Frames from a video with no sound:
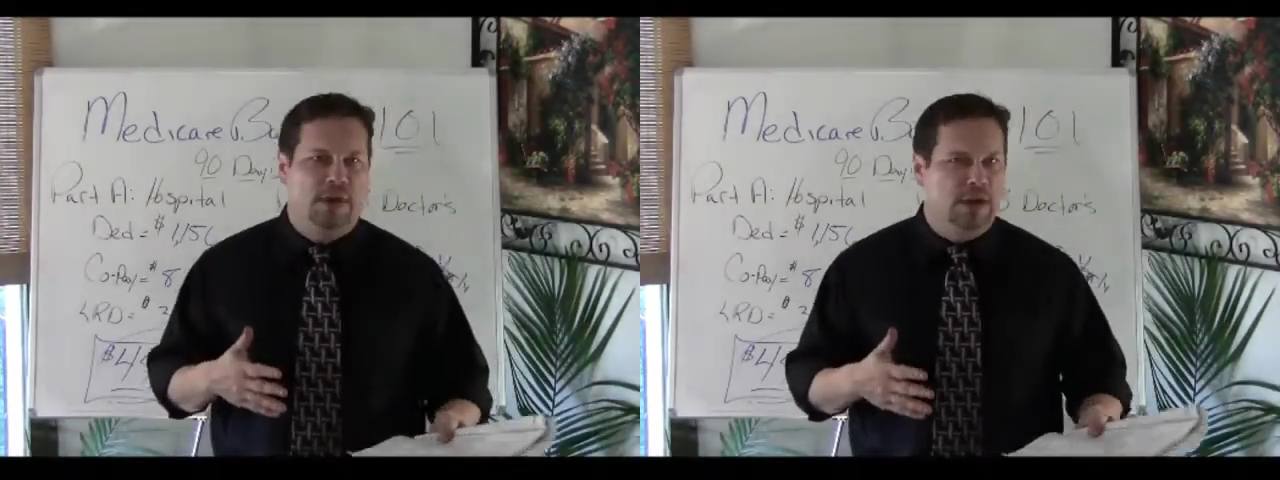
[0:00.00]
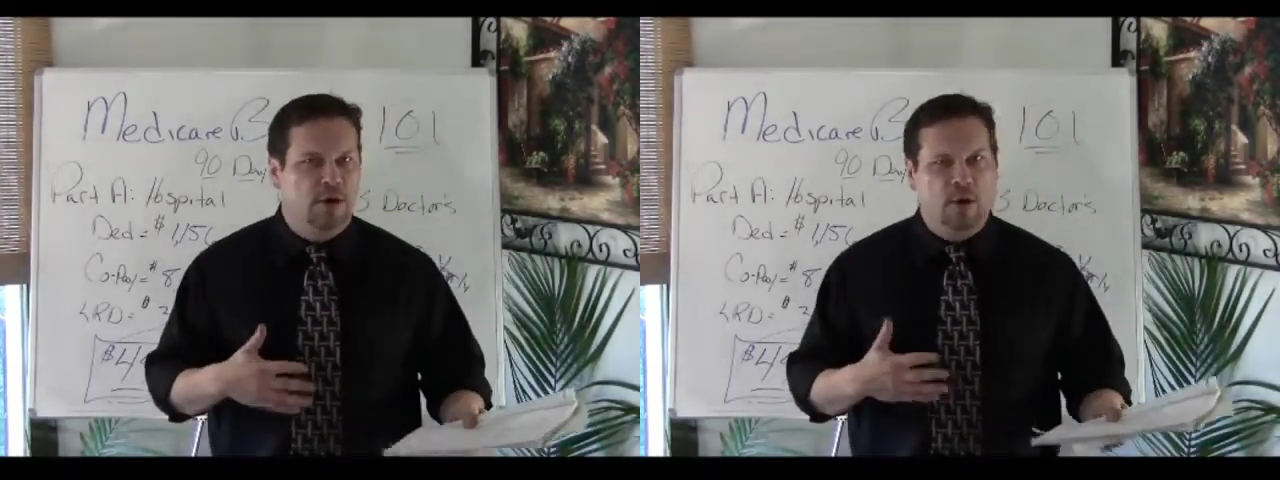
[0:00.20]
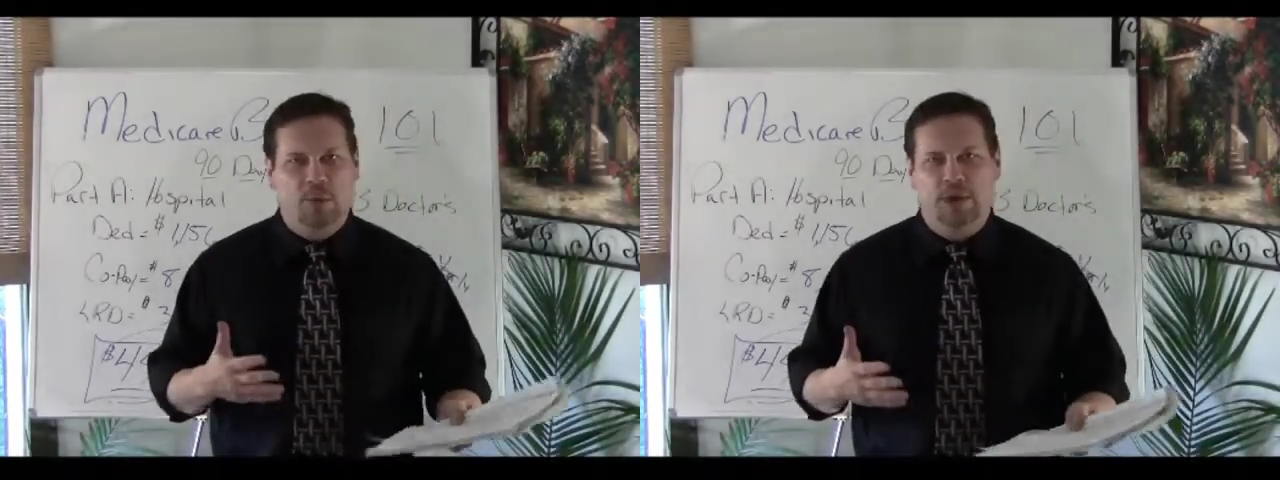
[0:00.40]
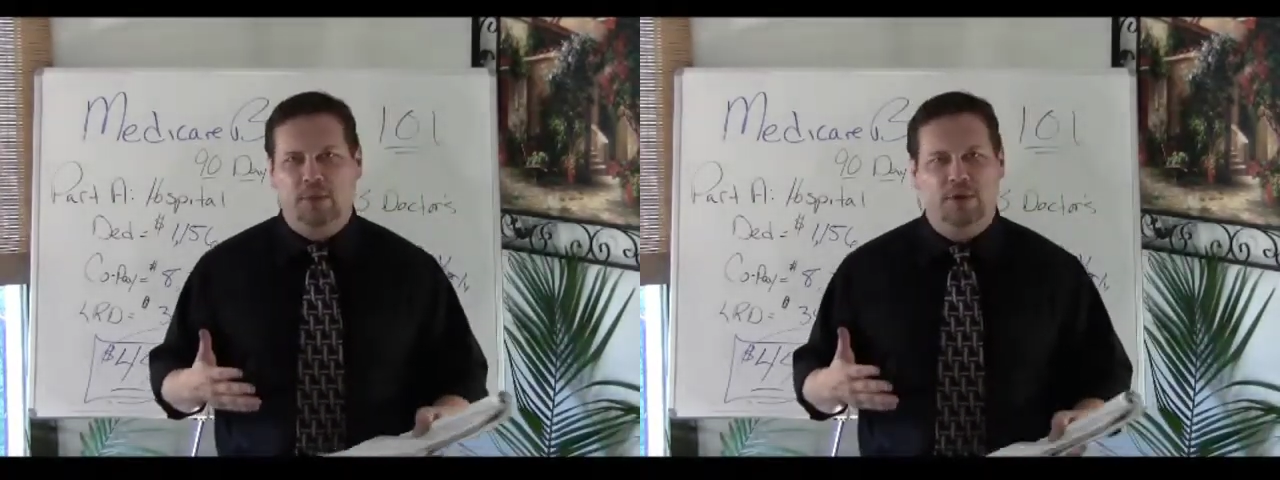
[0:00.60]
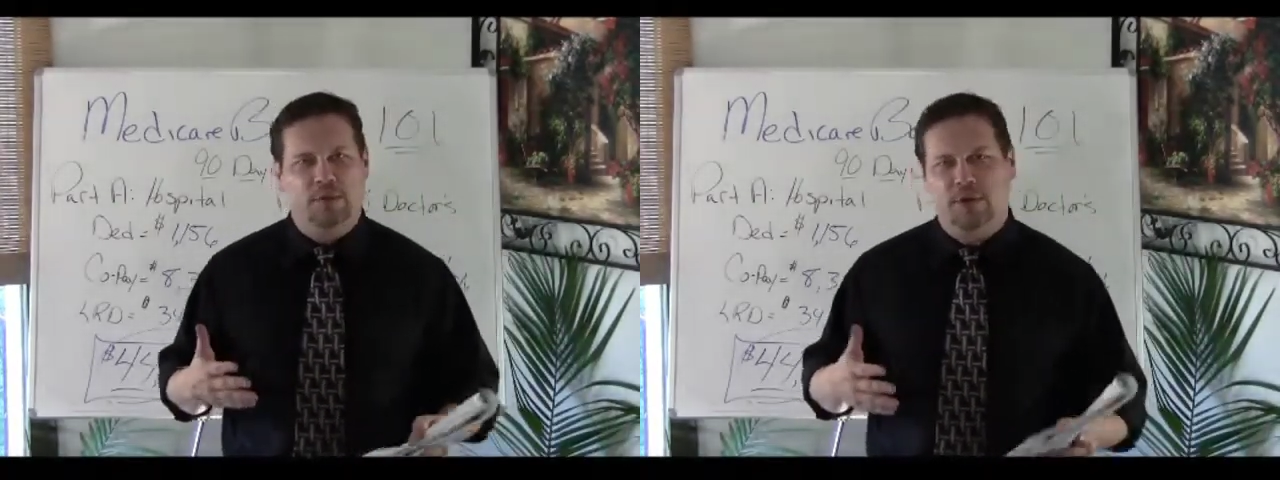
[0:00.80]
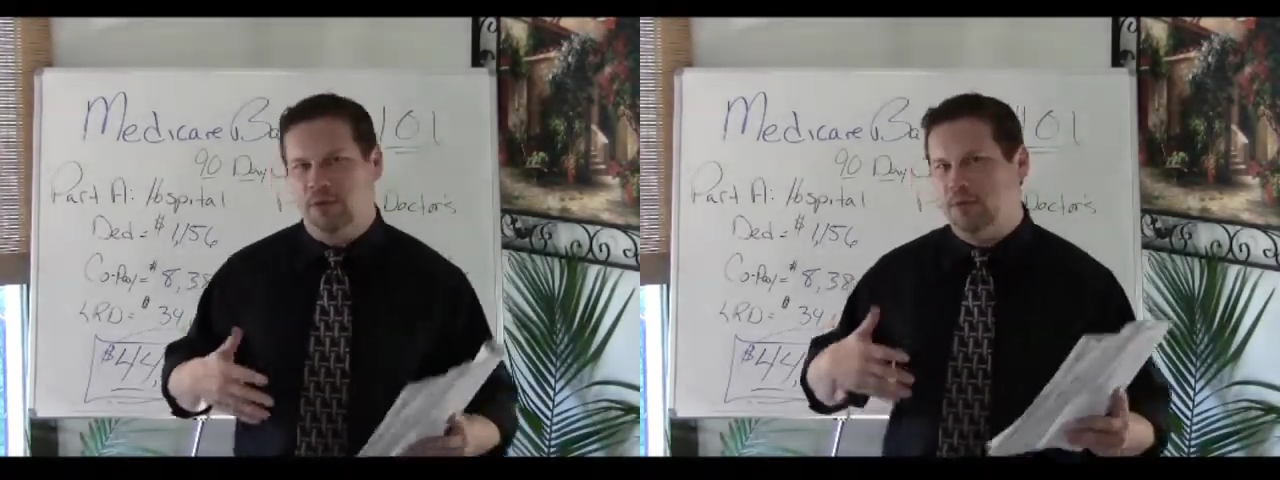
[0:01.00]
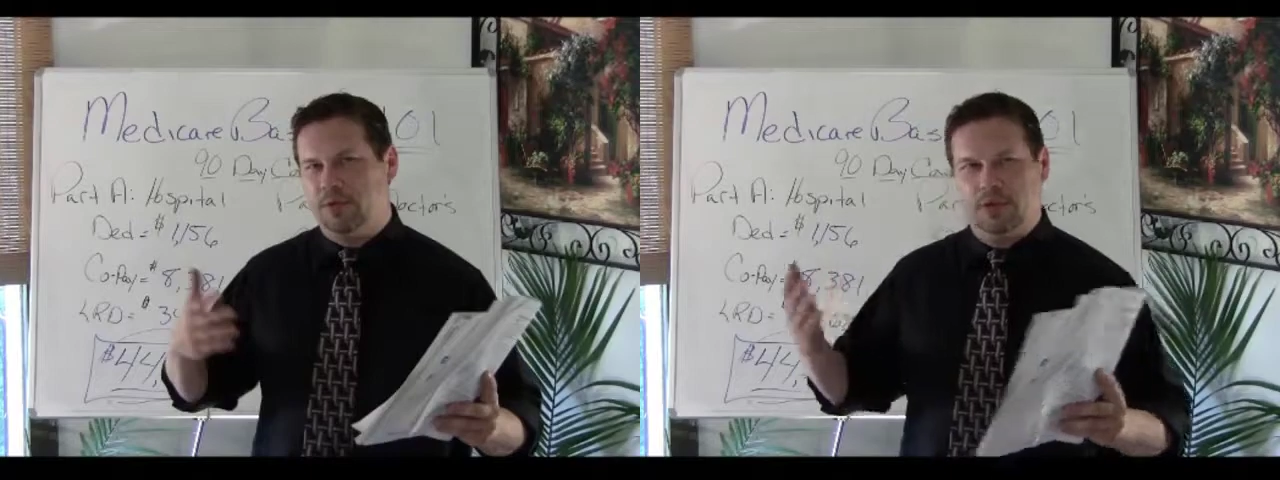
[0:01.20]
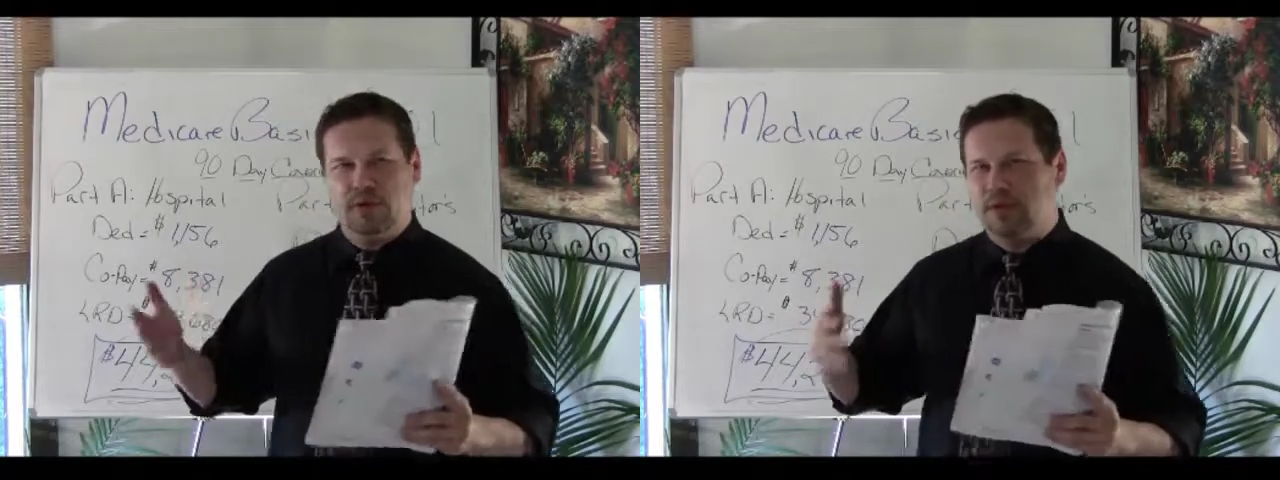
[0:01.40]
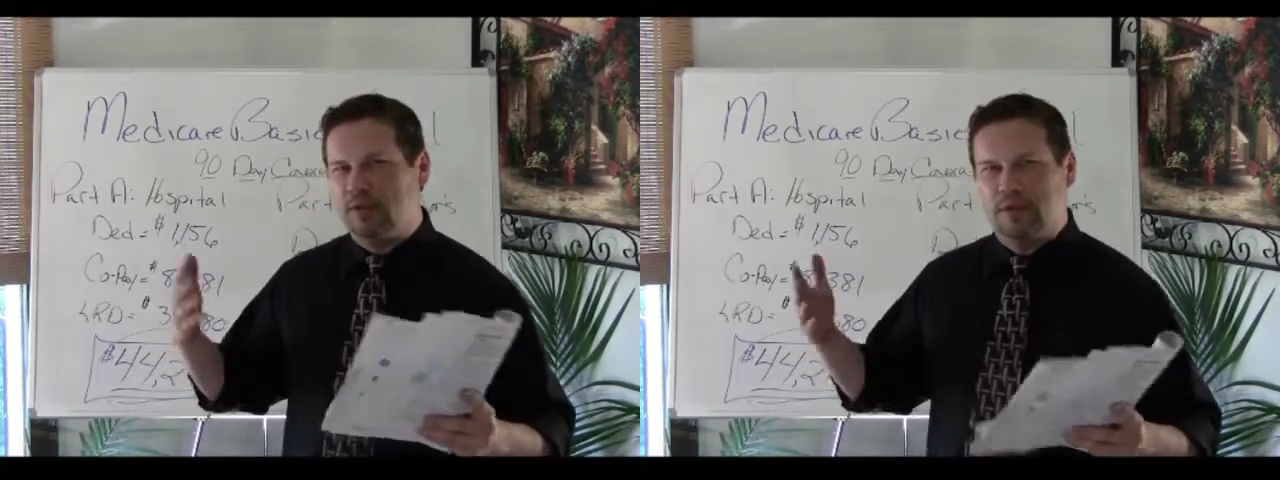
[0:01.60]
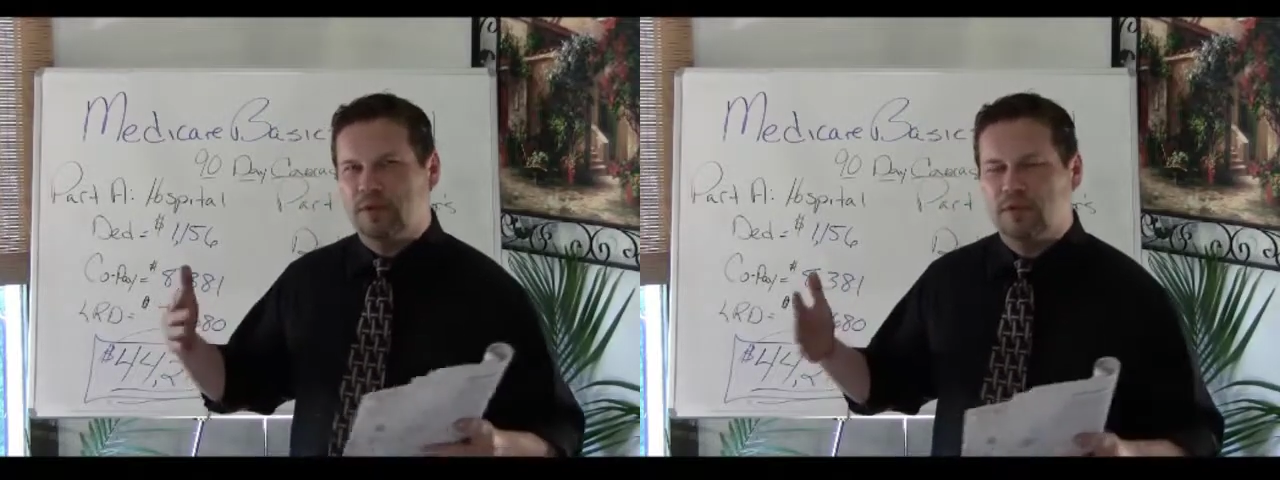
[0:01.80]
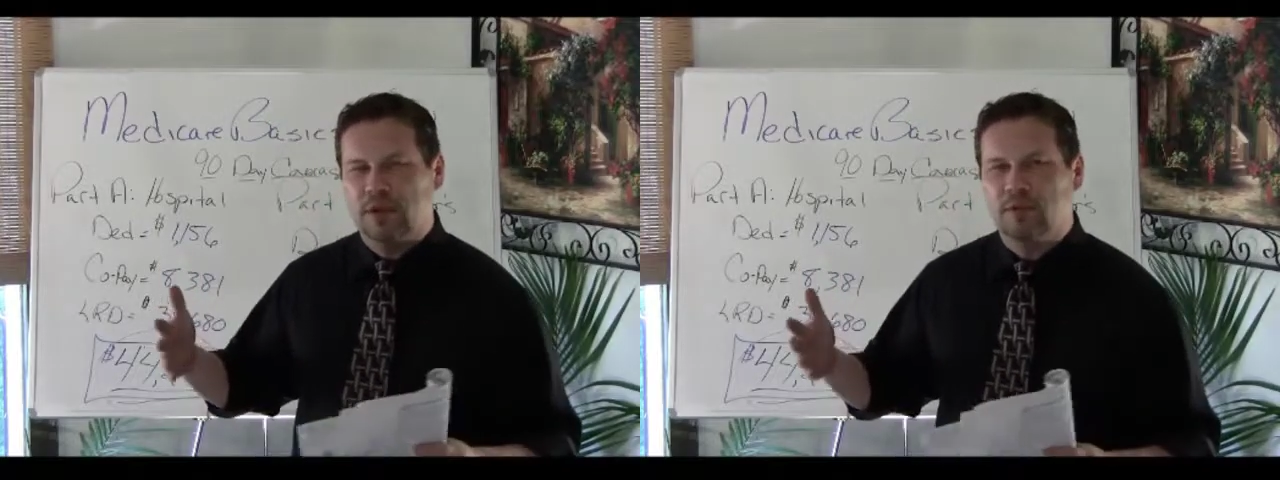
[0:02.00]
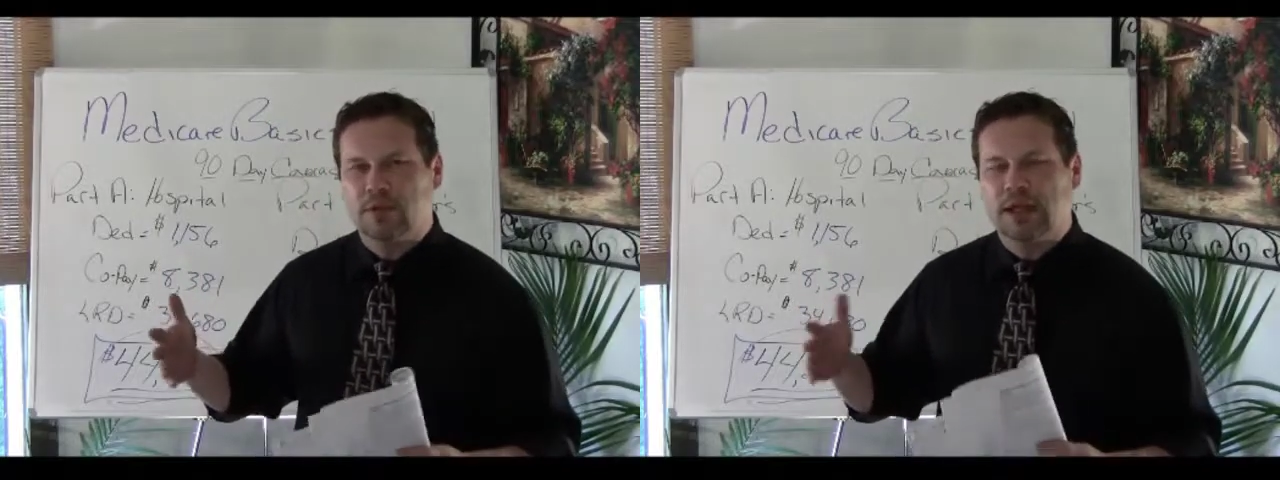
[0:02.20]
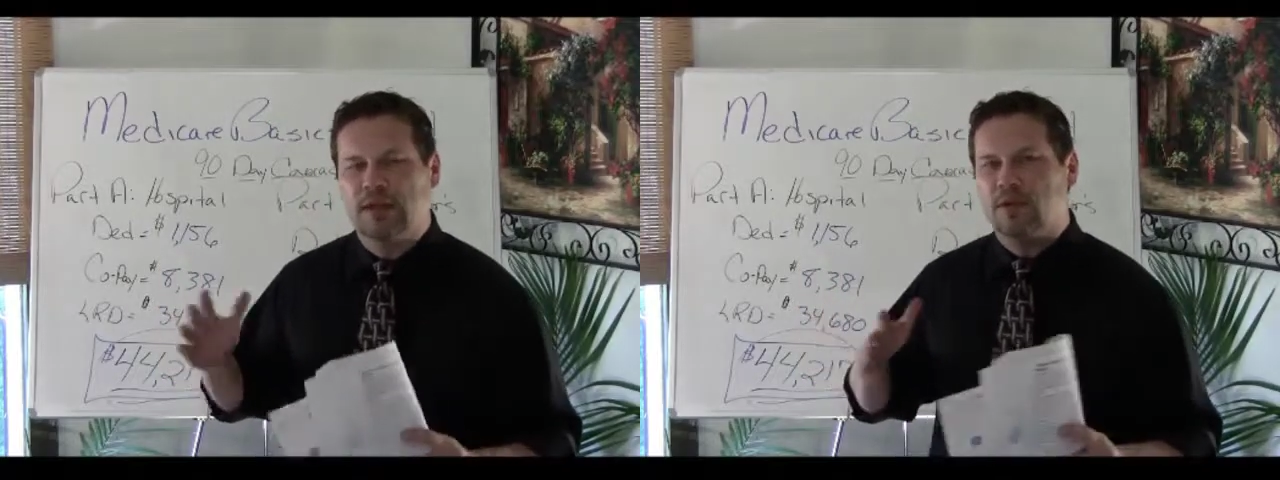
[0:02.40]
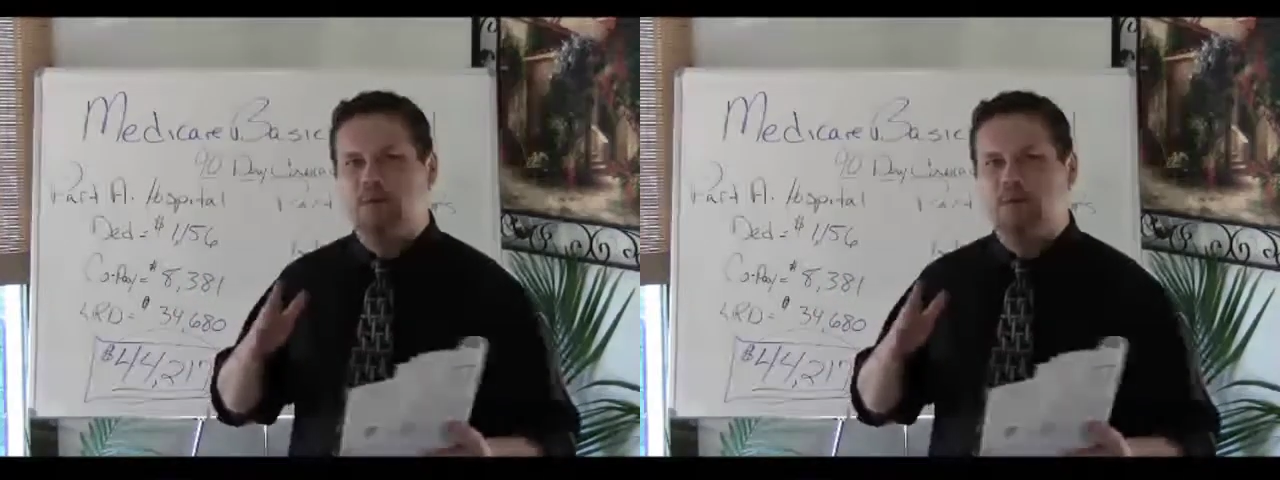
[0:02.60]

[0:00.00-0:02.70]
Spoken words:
a co-payment for the first several days.